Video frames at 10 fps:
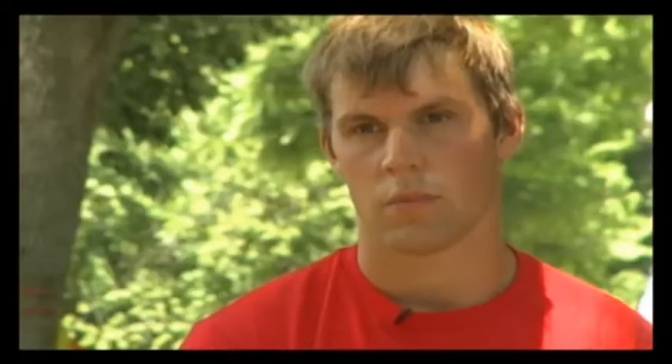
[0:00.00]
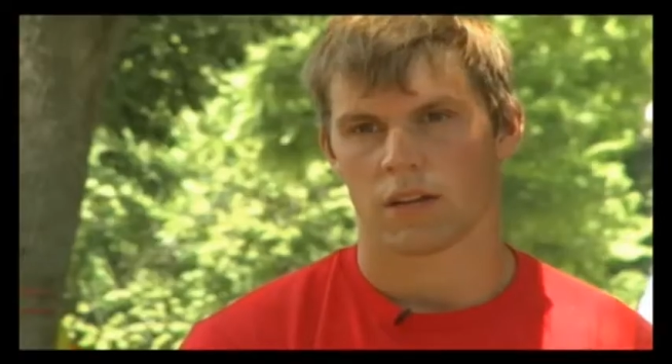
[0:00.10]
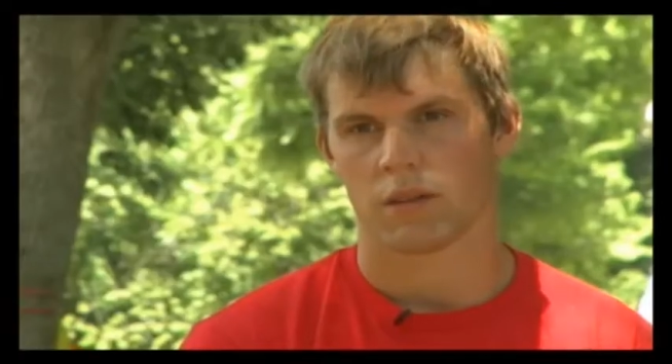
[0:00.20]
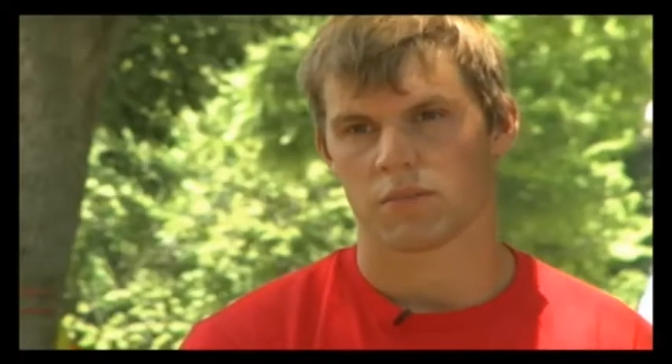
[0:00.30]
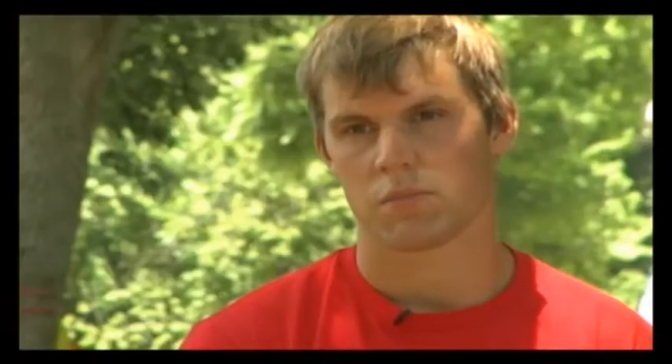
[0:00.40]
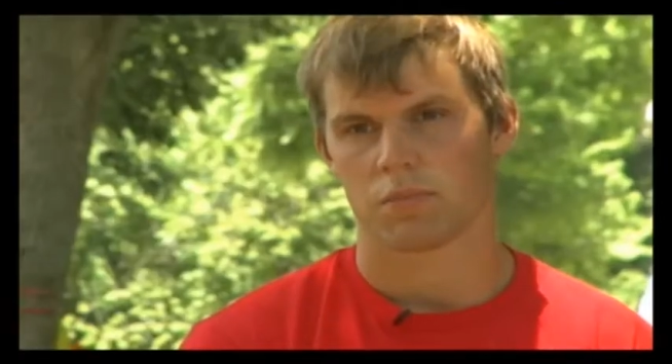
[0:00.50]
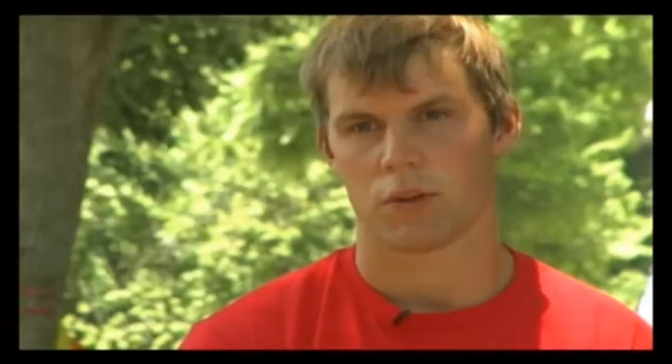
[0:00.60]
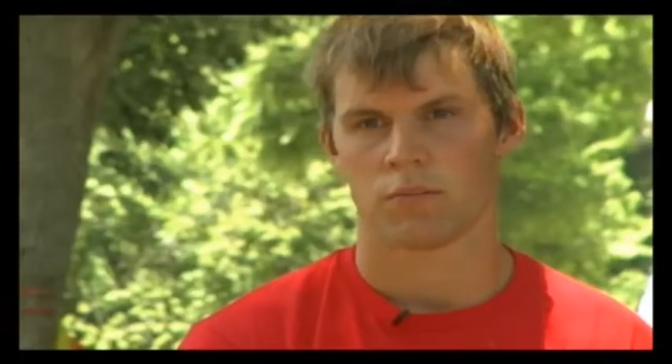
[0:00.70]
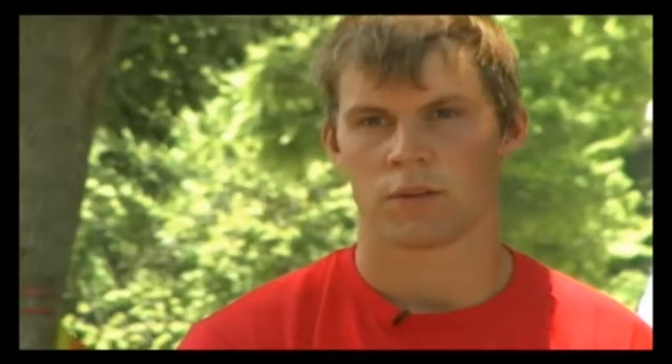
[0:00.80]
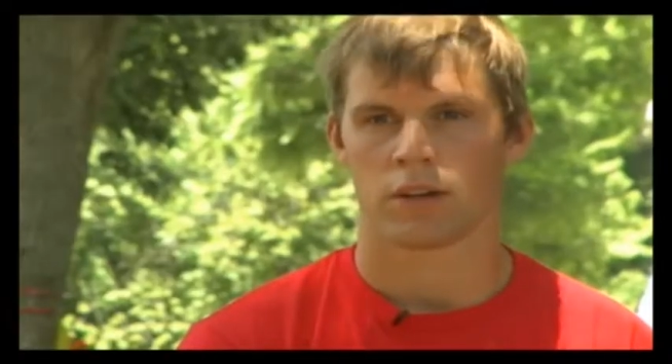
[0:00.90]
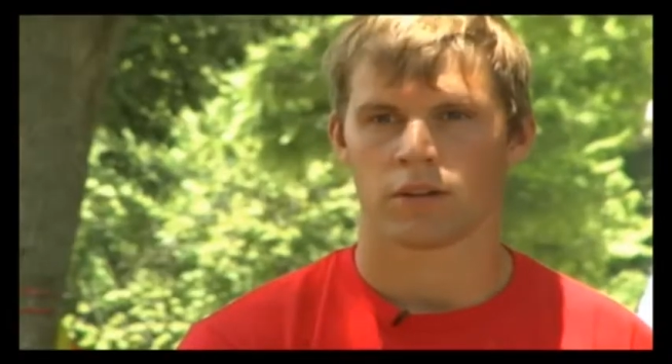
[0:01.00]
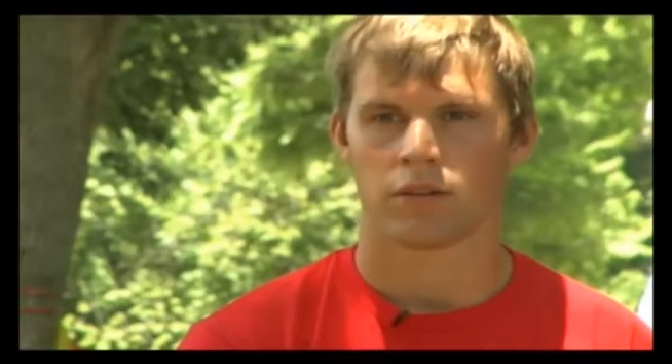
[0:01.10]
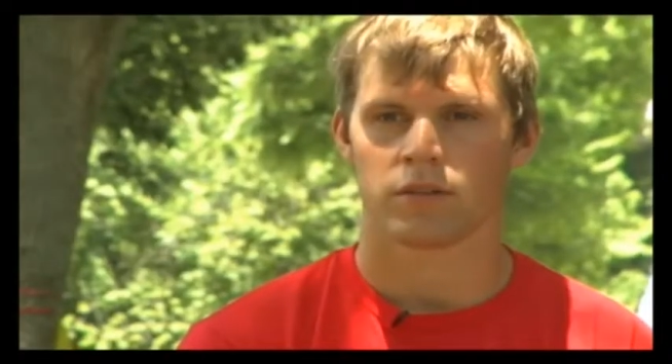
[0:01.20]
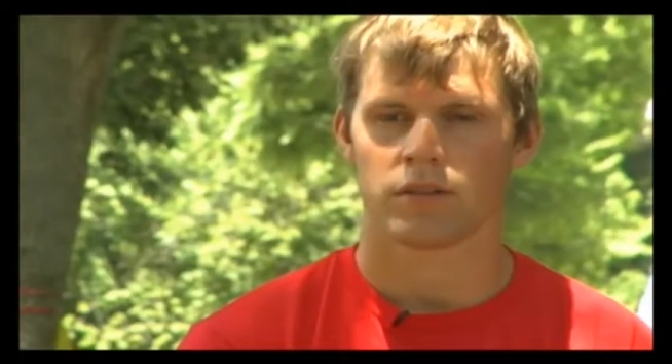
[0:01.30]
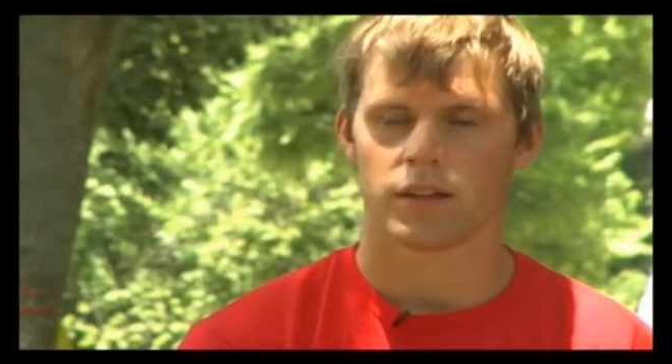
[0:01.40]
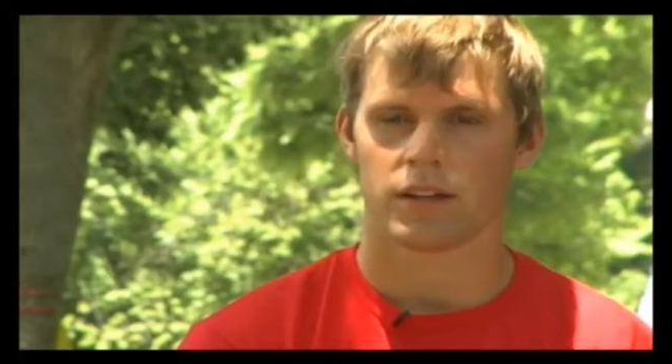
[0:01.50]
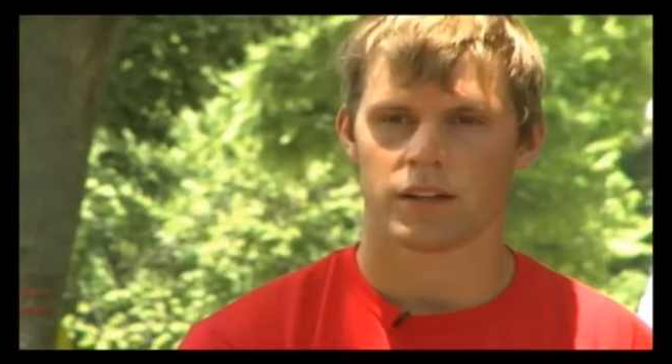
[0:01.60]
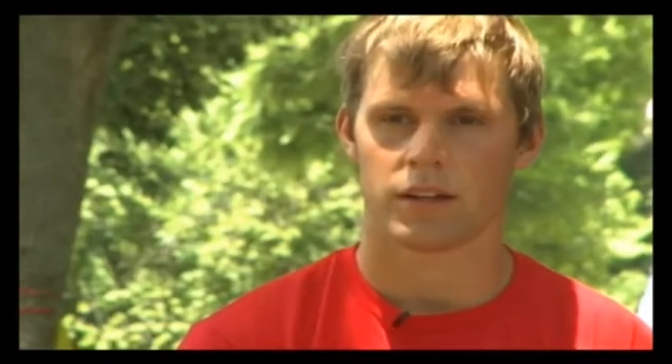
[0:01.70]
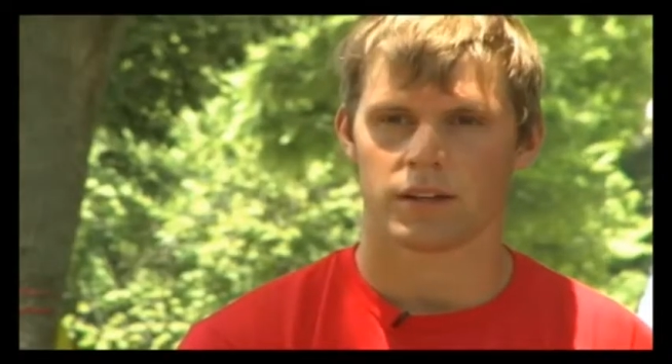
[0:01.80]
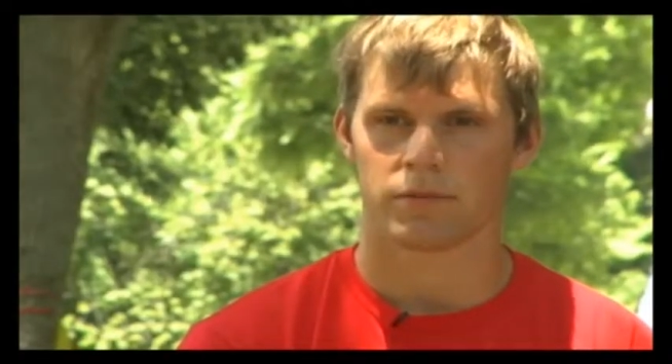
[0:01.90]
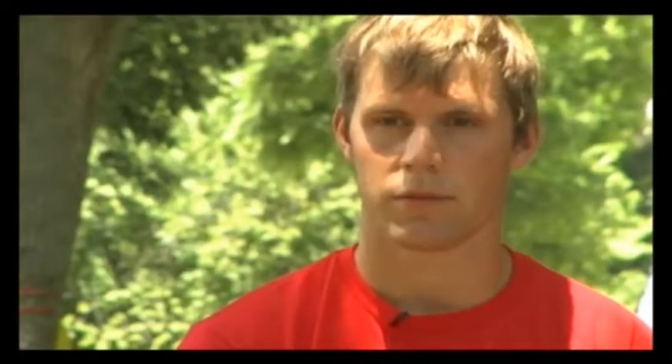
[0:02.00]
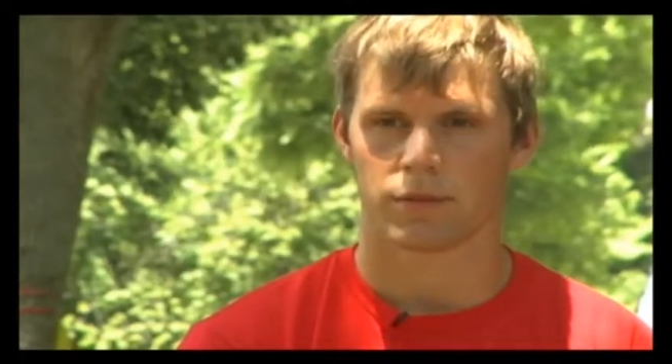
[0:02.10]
My name is Bo Merrill, and I'm